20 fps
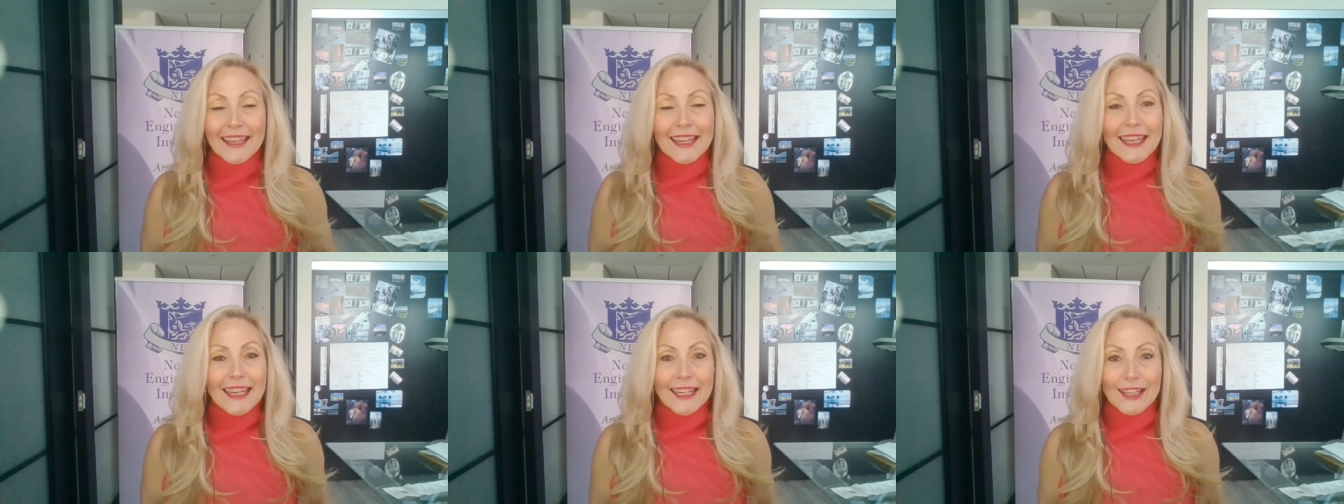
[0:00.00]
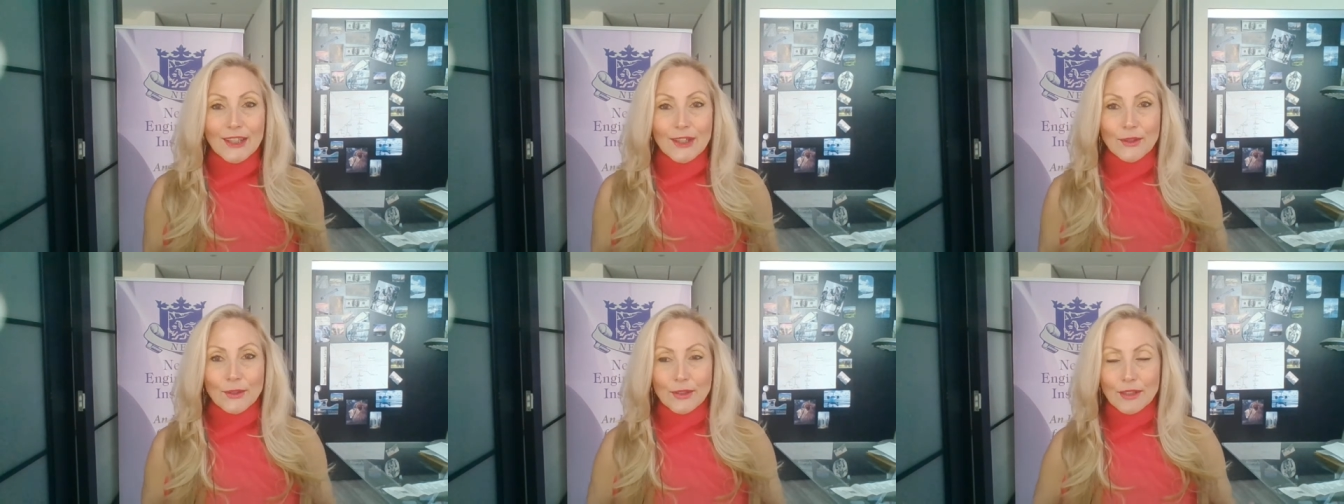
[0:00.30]
It
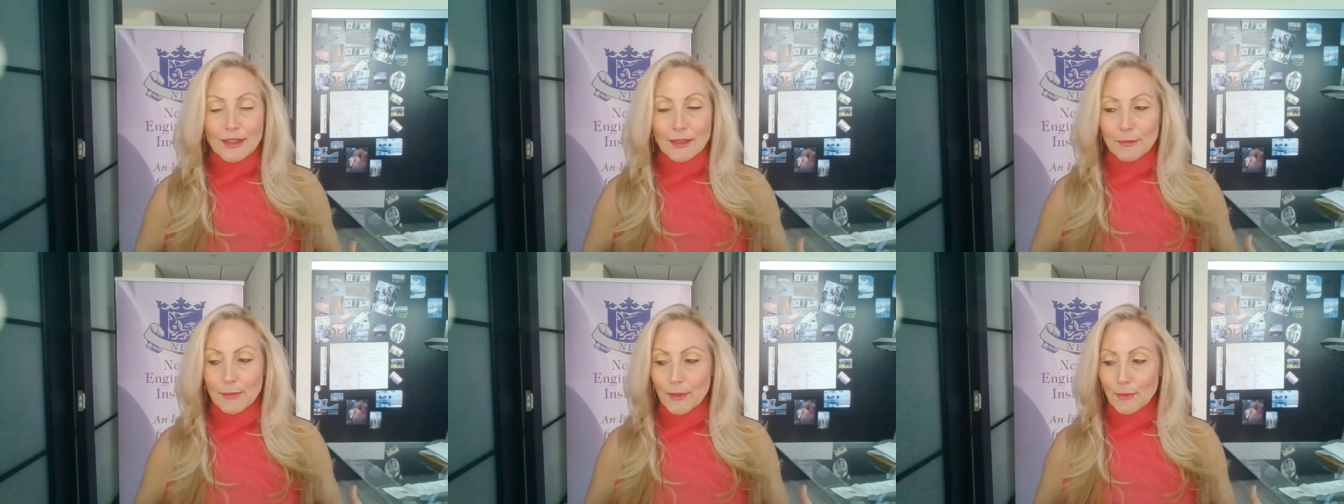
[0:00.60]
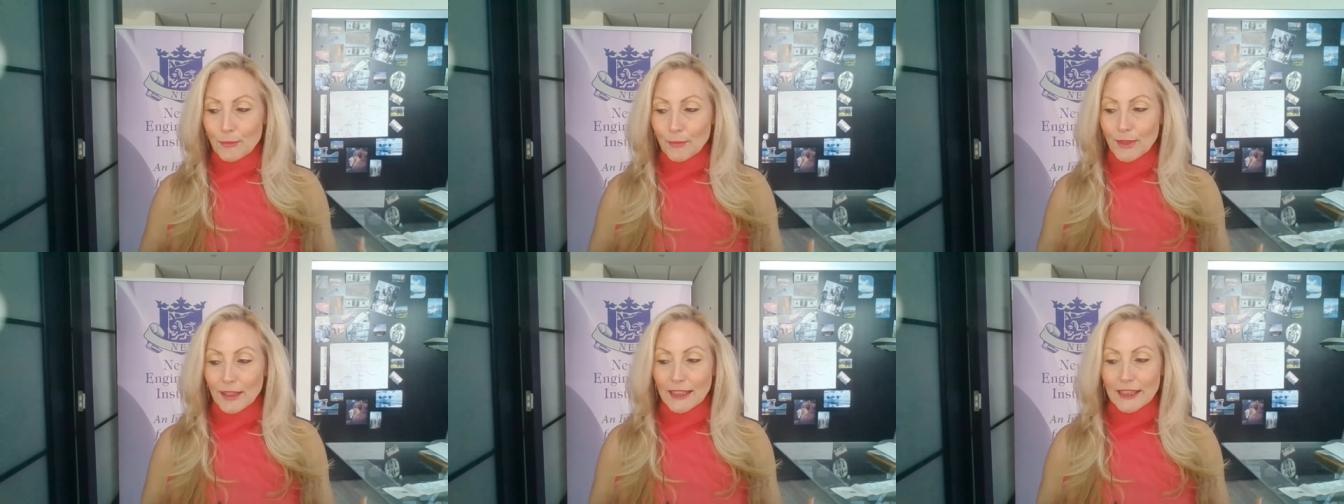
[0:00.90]
used to be
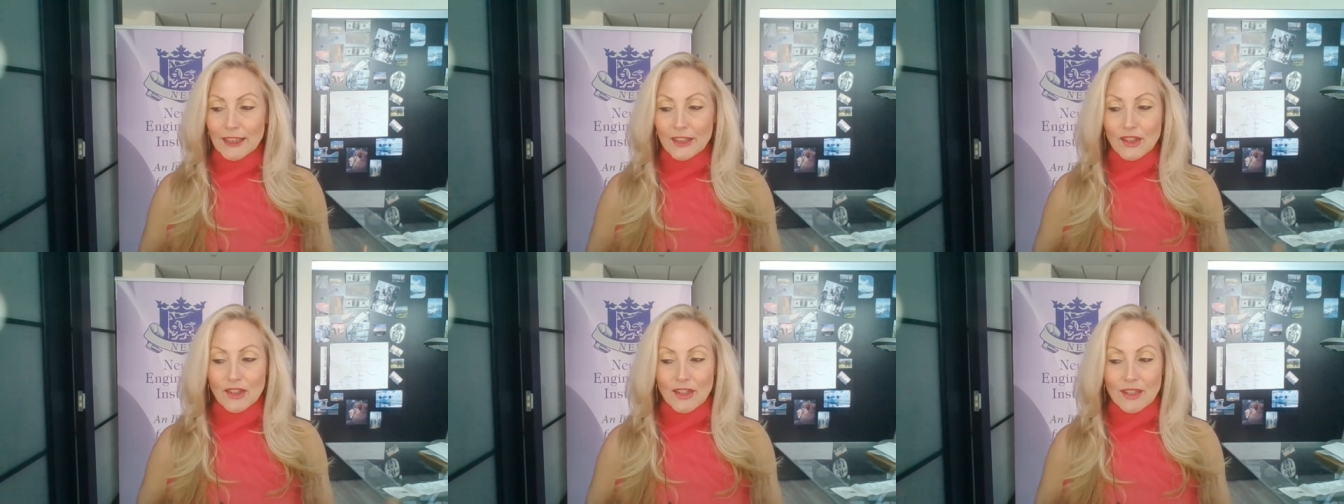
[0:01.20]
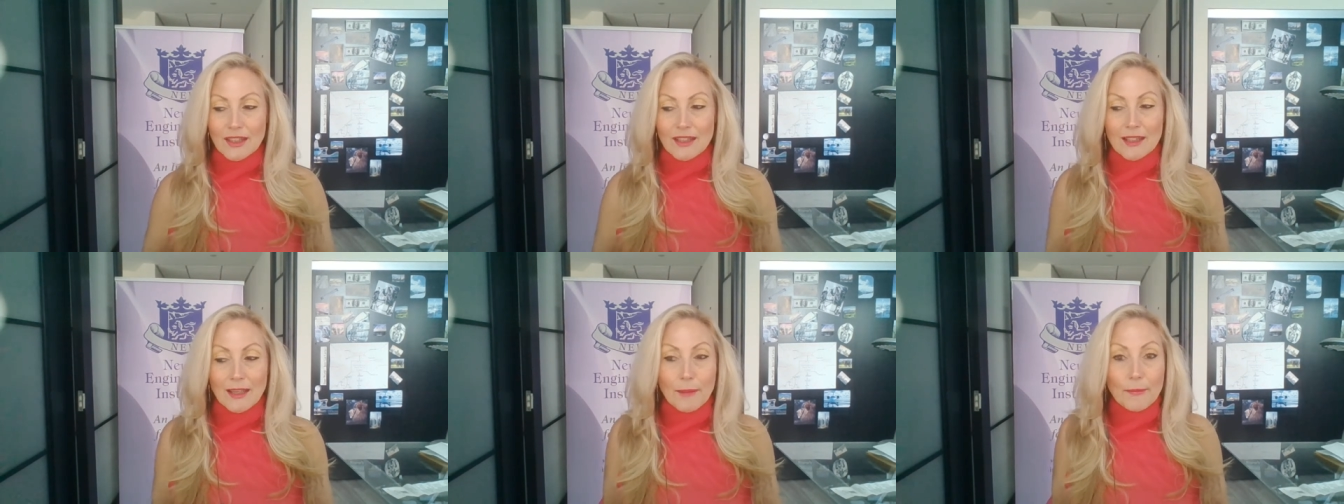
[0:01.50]
really
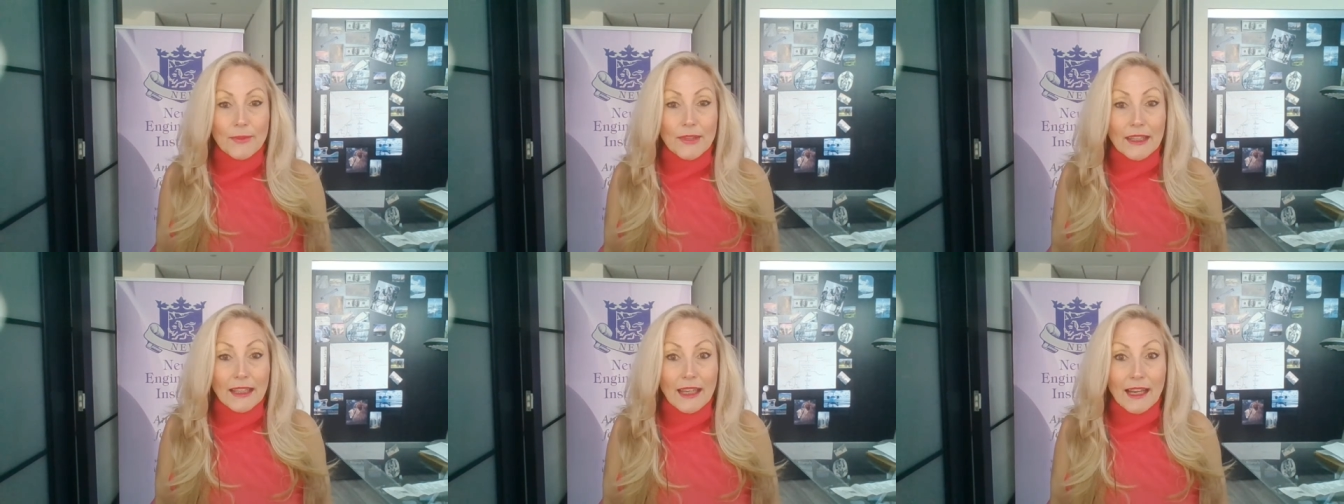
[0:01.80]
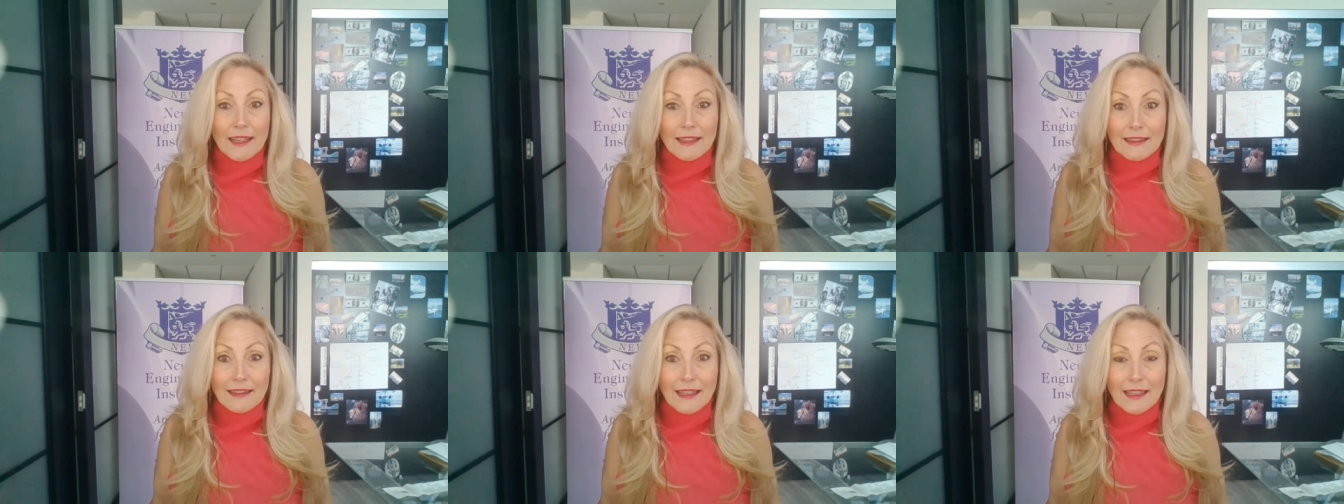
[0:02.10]
just something
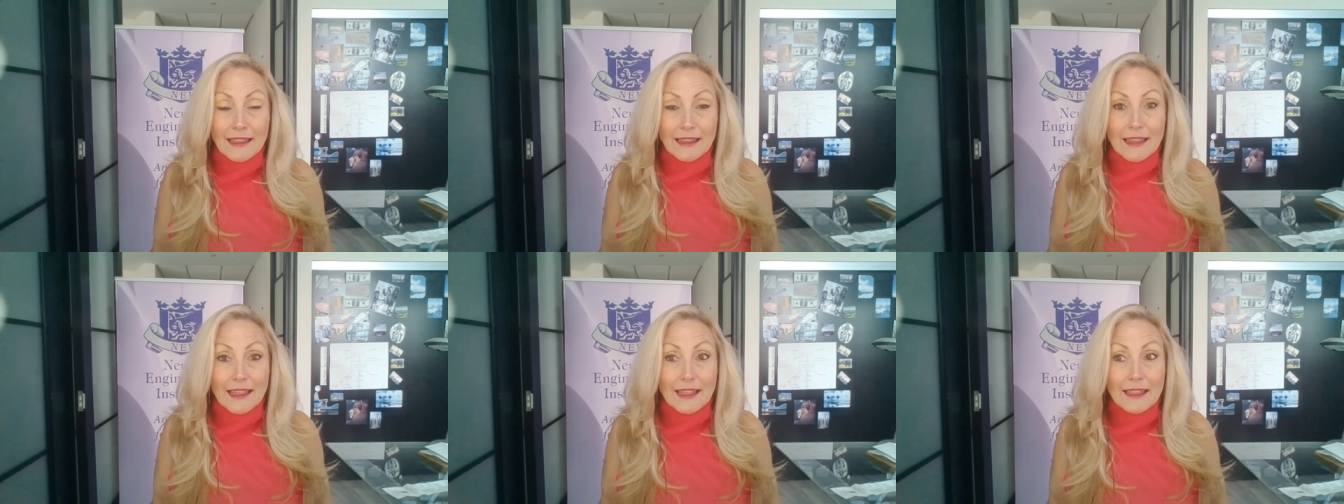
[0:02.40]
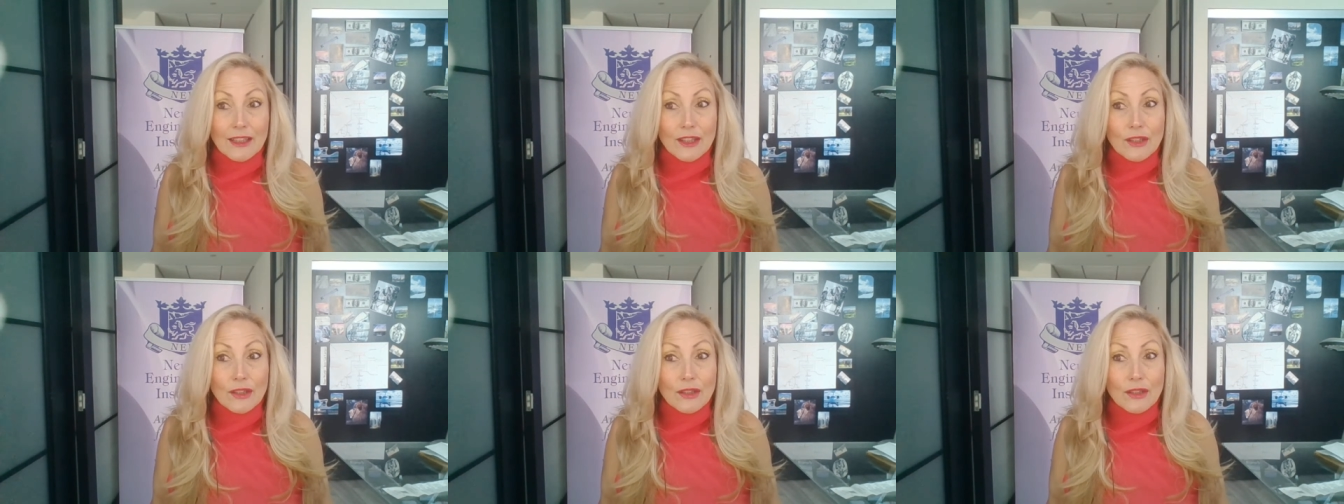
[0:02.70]
I think that